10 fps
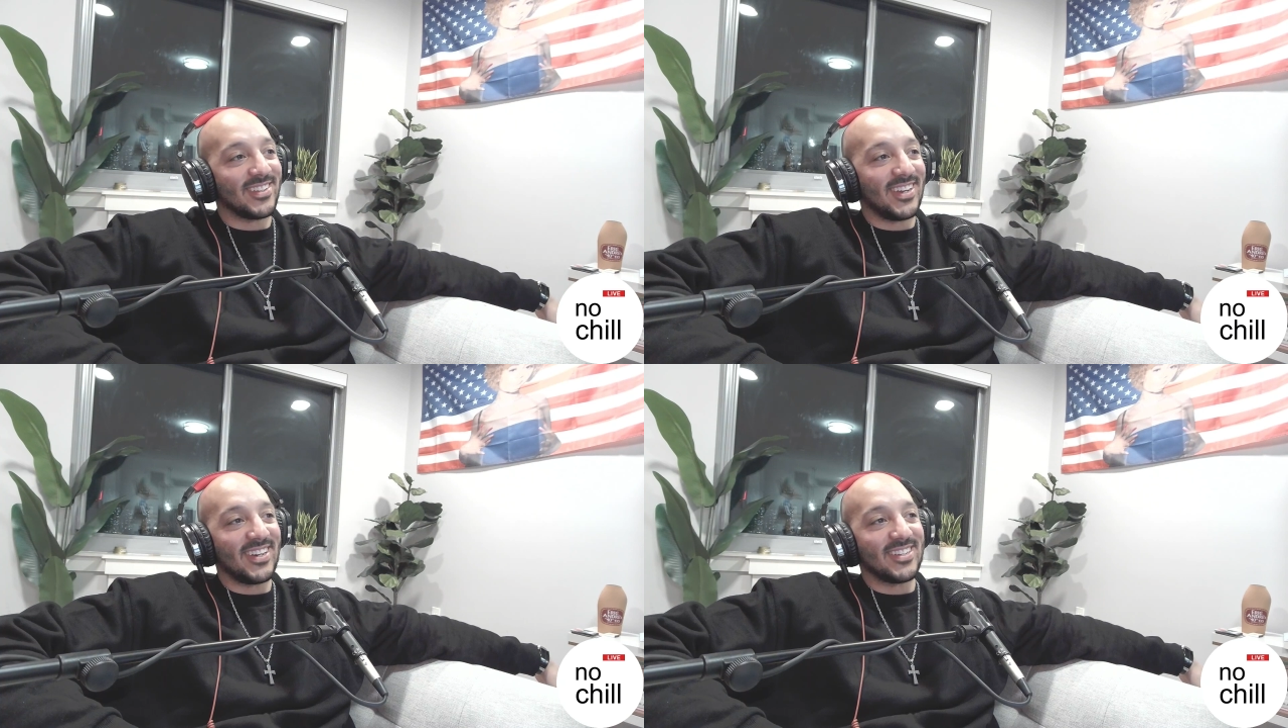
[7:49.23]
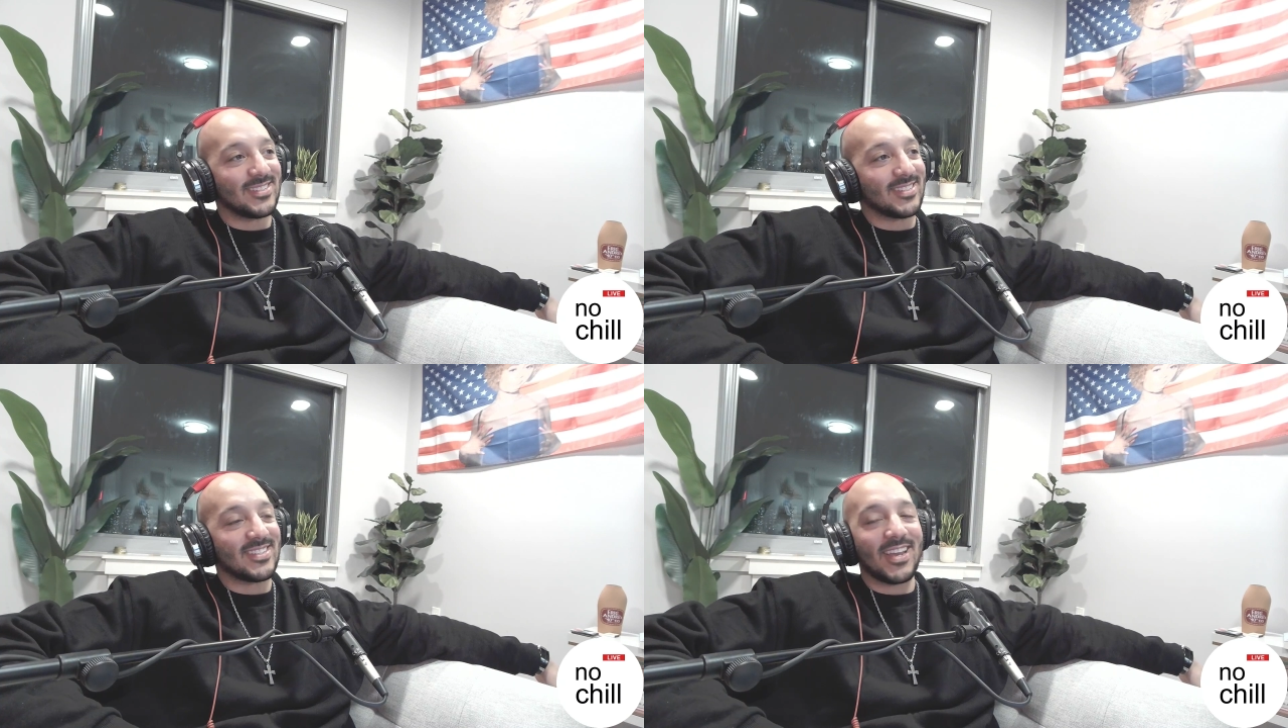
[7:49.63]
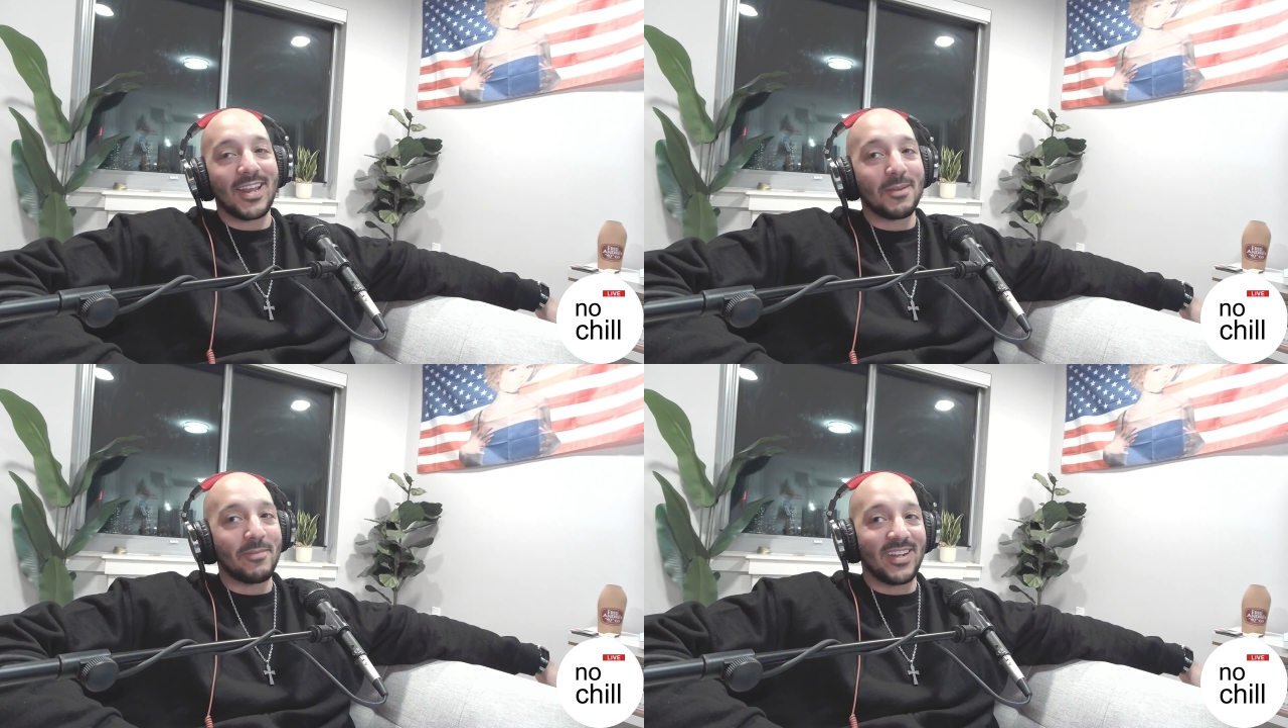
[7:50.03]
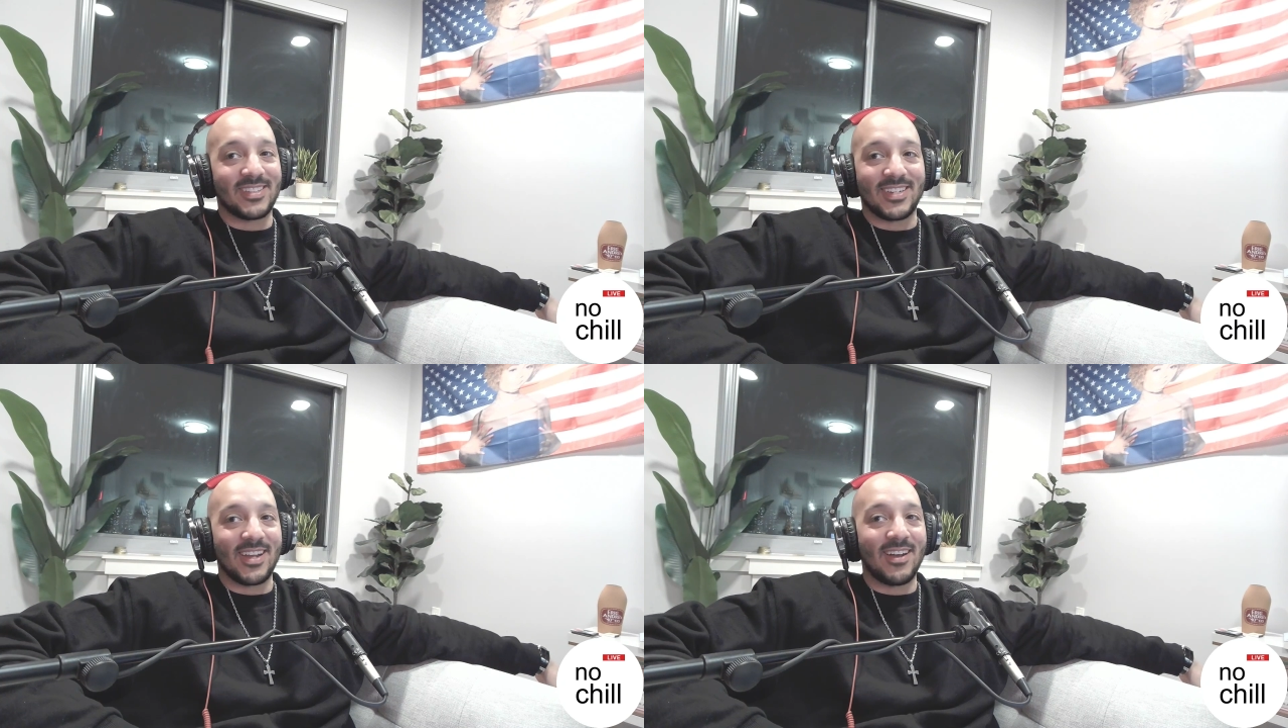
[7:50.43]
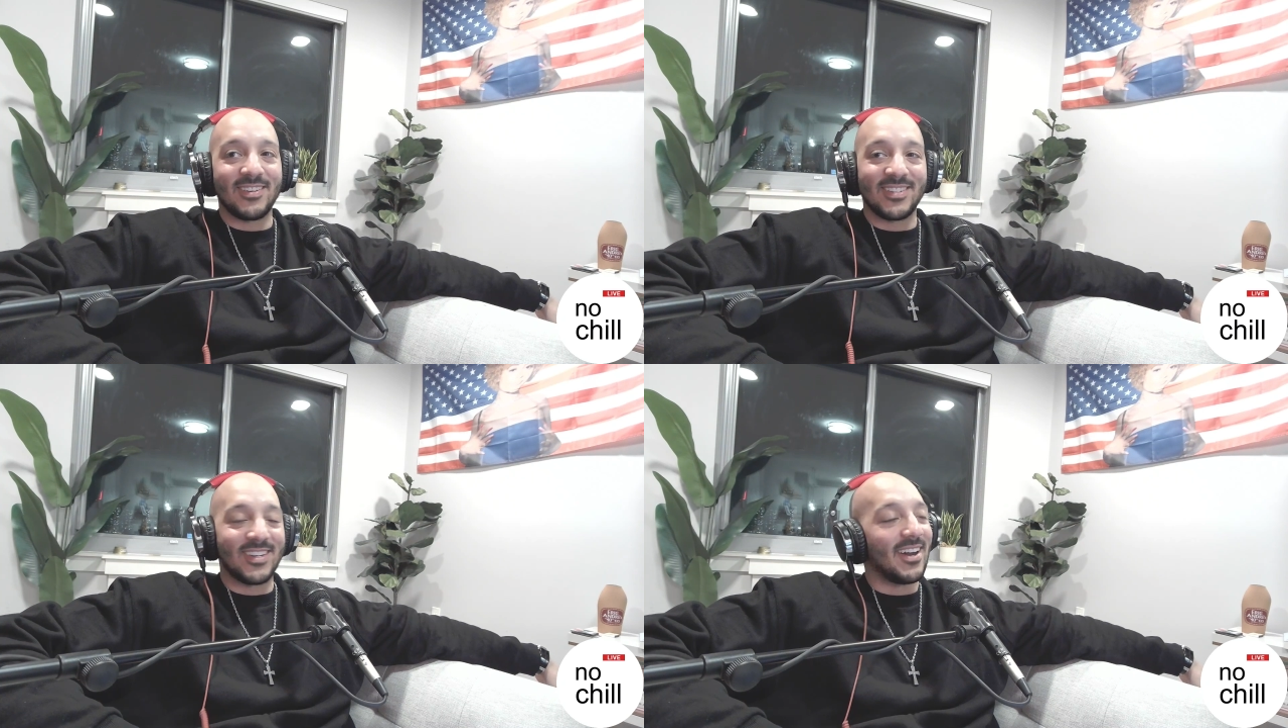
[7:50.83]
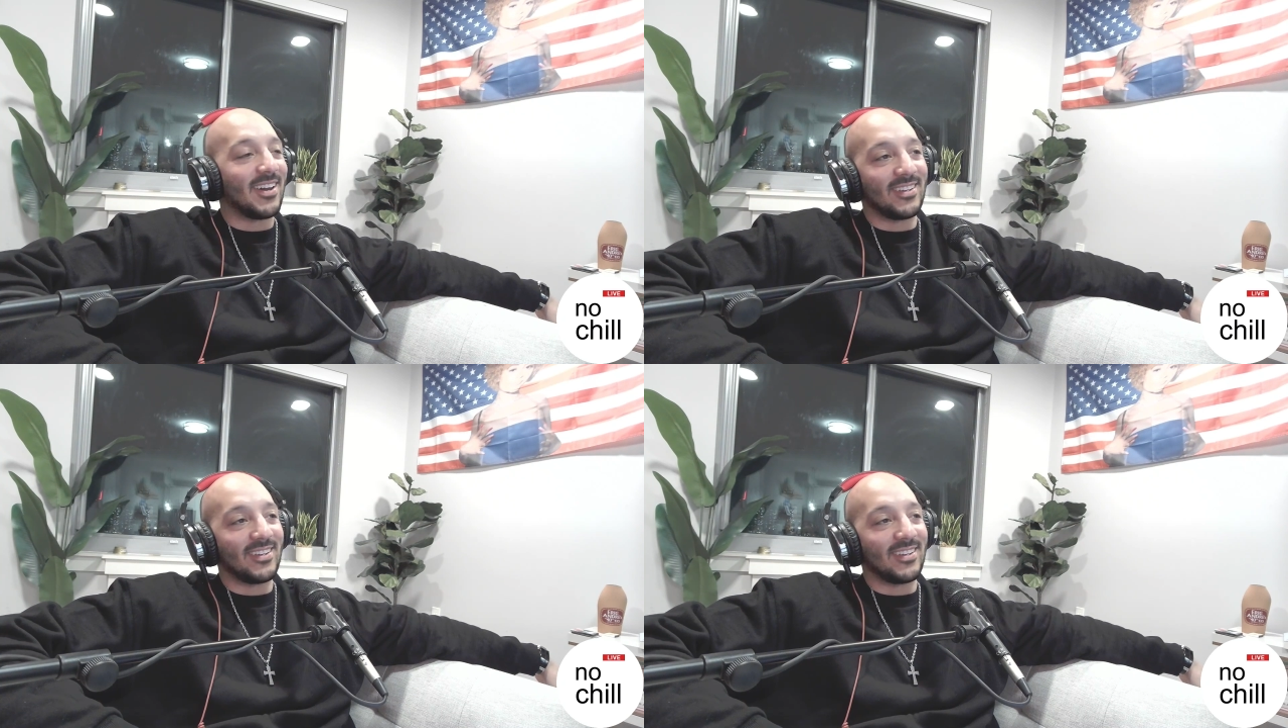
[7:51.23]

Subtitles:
Like, is taking it back to college? No.